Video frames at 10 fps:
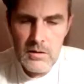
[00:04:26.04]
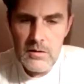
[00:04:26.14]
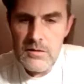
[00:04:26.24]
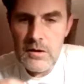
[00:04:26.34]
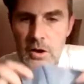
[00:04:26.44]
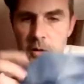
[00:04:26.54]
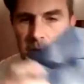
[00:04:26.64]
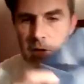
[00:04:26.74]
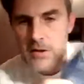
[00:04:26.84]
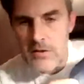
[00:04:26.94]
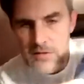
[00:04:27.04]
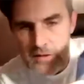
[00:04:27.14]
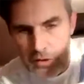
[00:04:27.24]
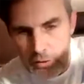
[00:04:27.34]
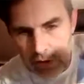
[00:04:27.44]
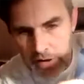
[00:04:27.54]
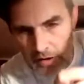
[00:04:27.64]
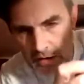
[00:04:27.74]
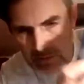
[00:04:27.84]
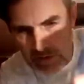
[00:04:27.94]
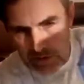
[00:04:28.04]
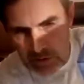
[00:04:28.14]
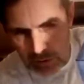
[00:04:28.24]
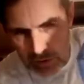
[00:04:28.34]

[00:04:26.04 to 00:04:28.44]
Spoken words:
so hopefully you can see already, this is not